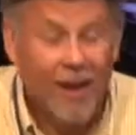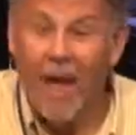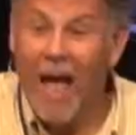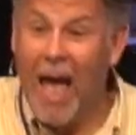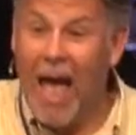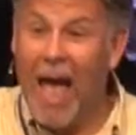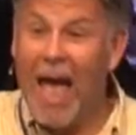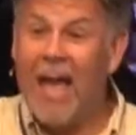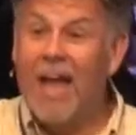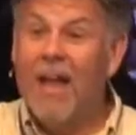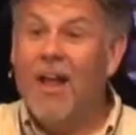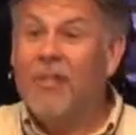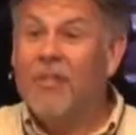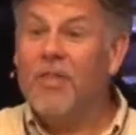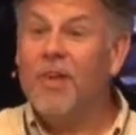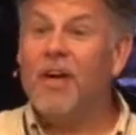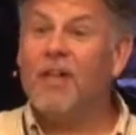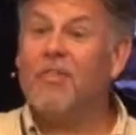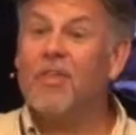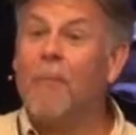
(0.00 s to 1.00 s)
Hey,
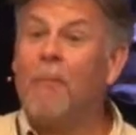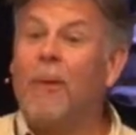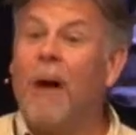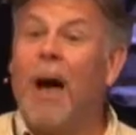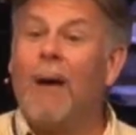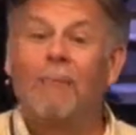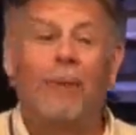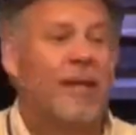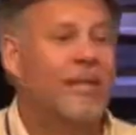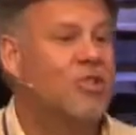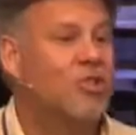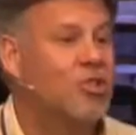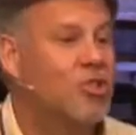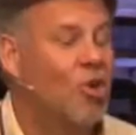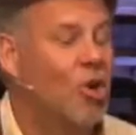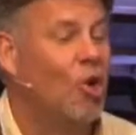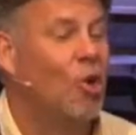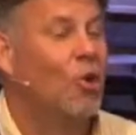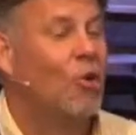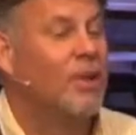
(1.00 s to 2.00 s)
the, the public
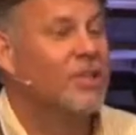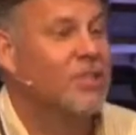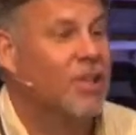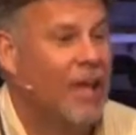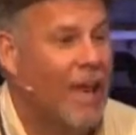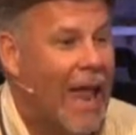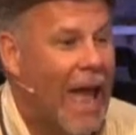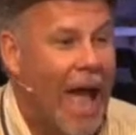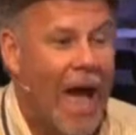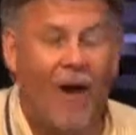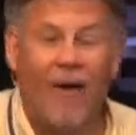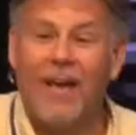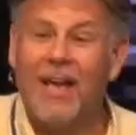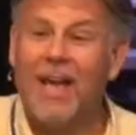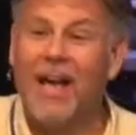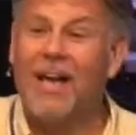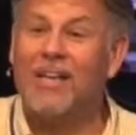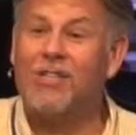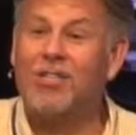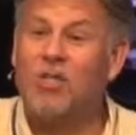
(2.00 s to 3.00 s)
school is
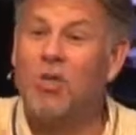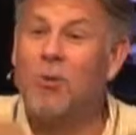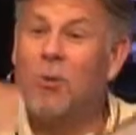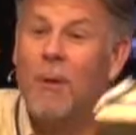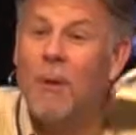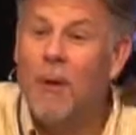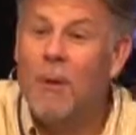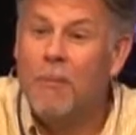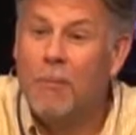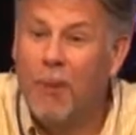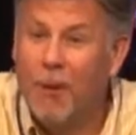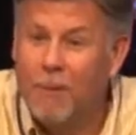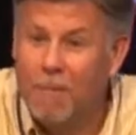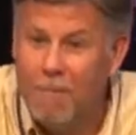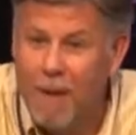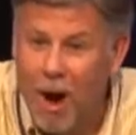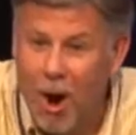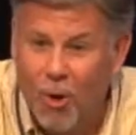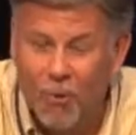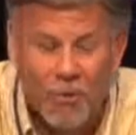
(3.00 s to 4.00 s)
allowing us to
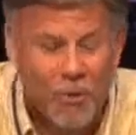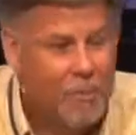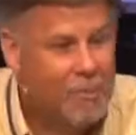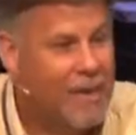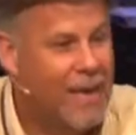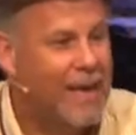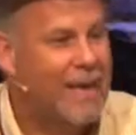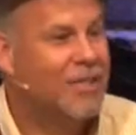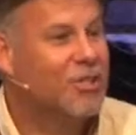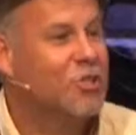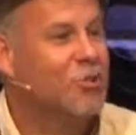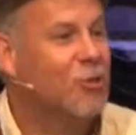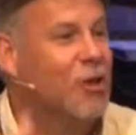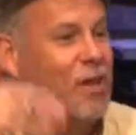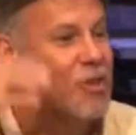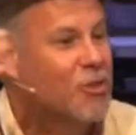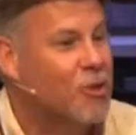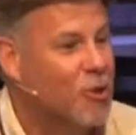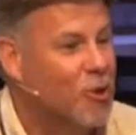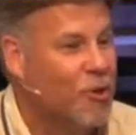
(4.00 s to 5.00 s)
promote the
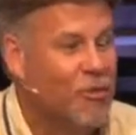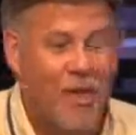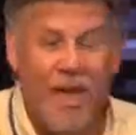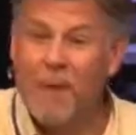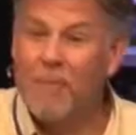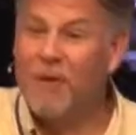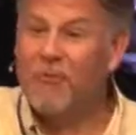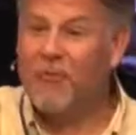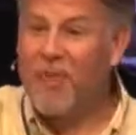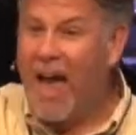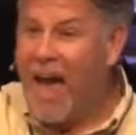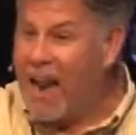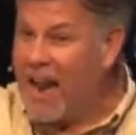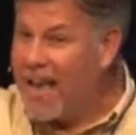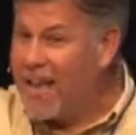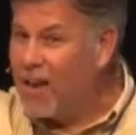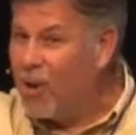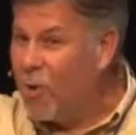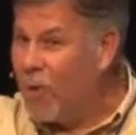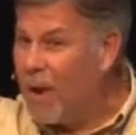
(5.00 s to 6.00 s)
ministry through them. If that
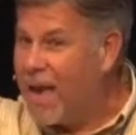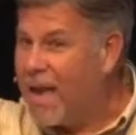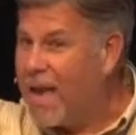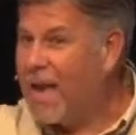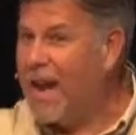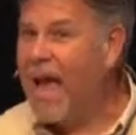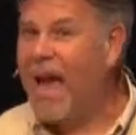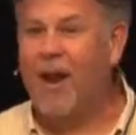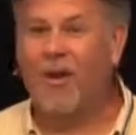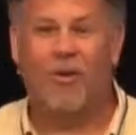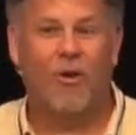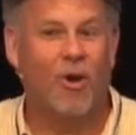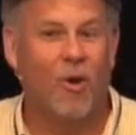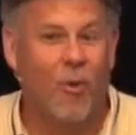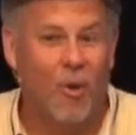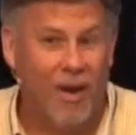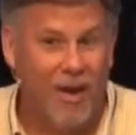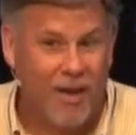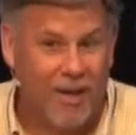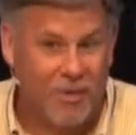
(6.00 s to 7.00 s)
ain't a win, I don't know
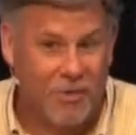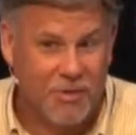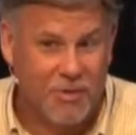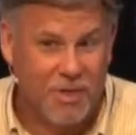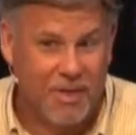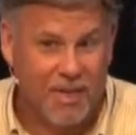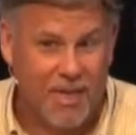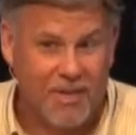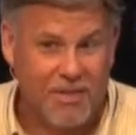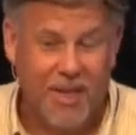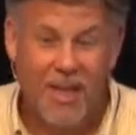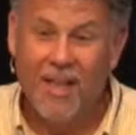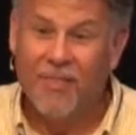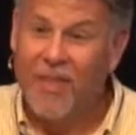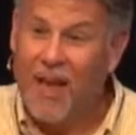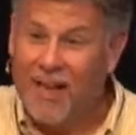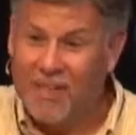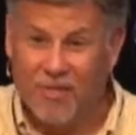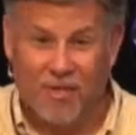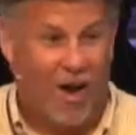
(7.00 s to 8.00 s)
what else is.
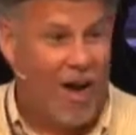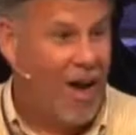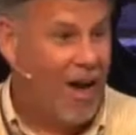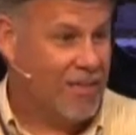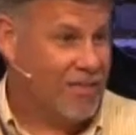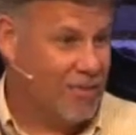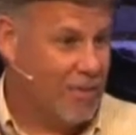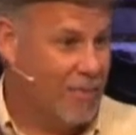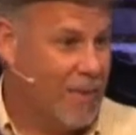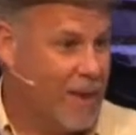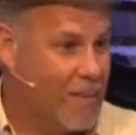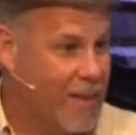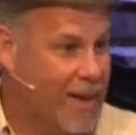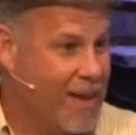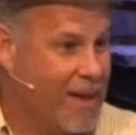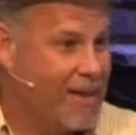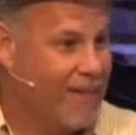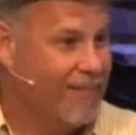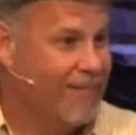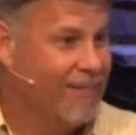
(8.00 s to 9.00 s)
That's awesome.
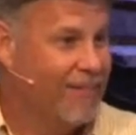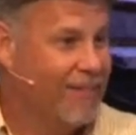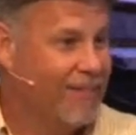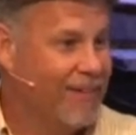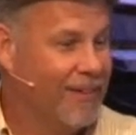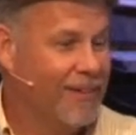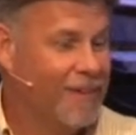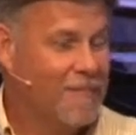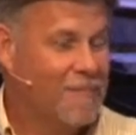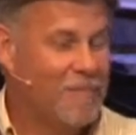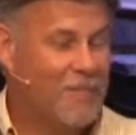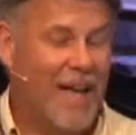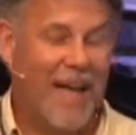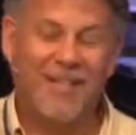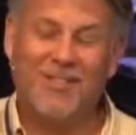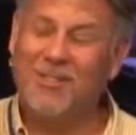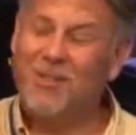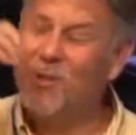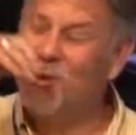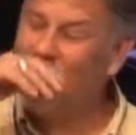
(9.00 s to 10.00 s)
Amen?
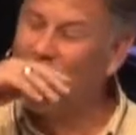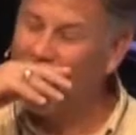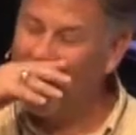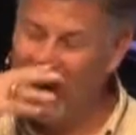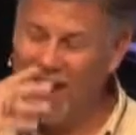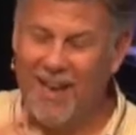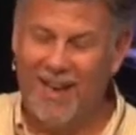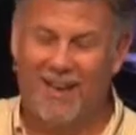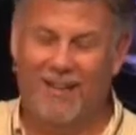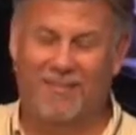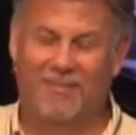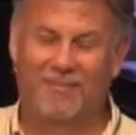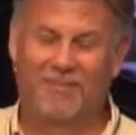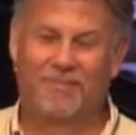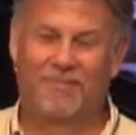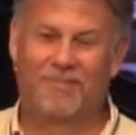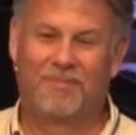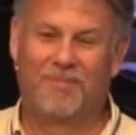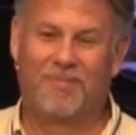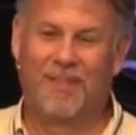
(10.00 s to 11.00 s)
That's great.
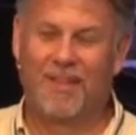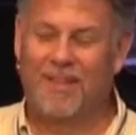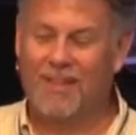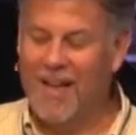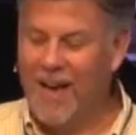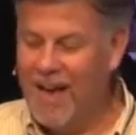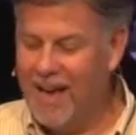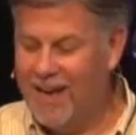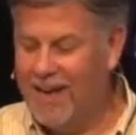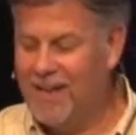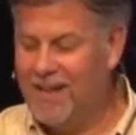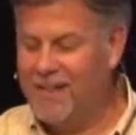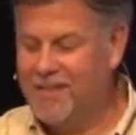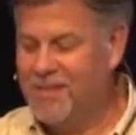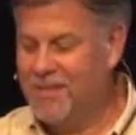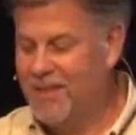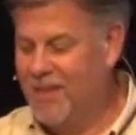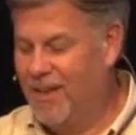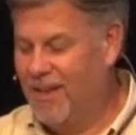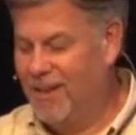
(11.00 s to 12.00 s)
That
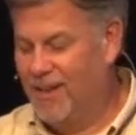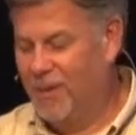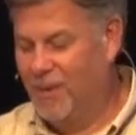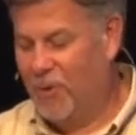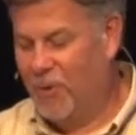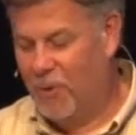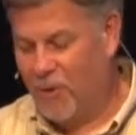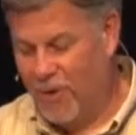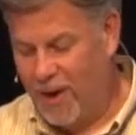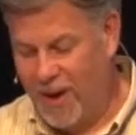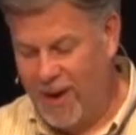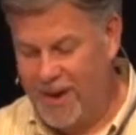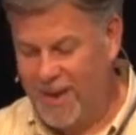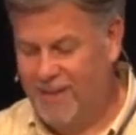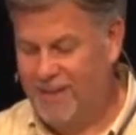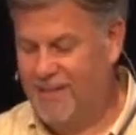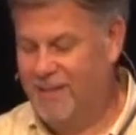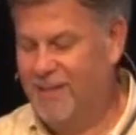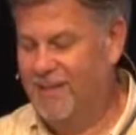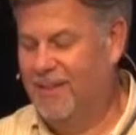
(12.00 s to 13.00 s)
is
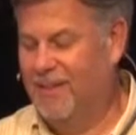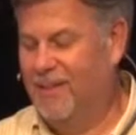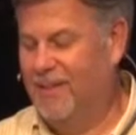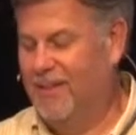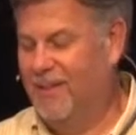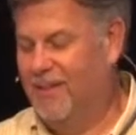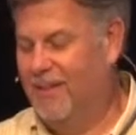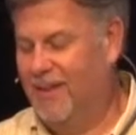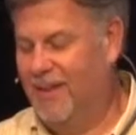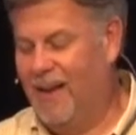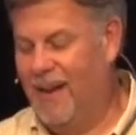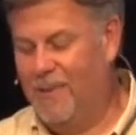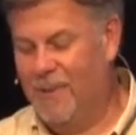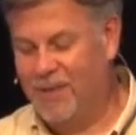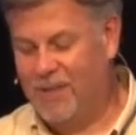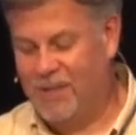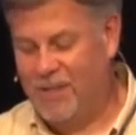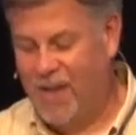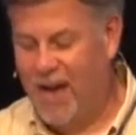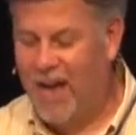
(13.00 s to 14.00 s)
great. And I'm
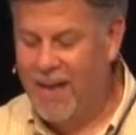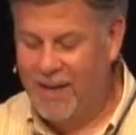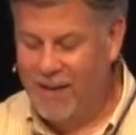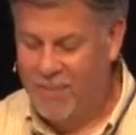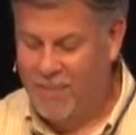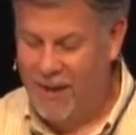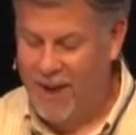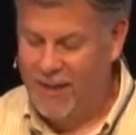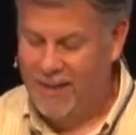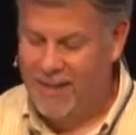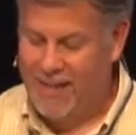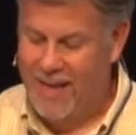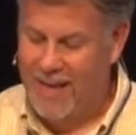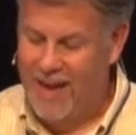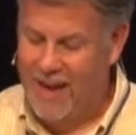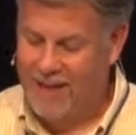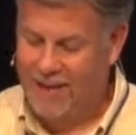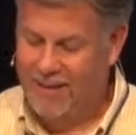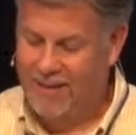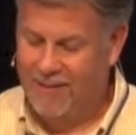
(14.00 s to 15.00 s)
excited about
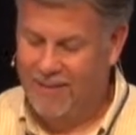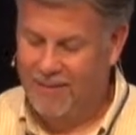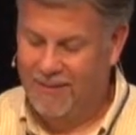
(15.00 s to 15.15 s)
that.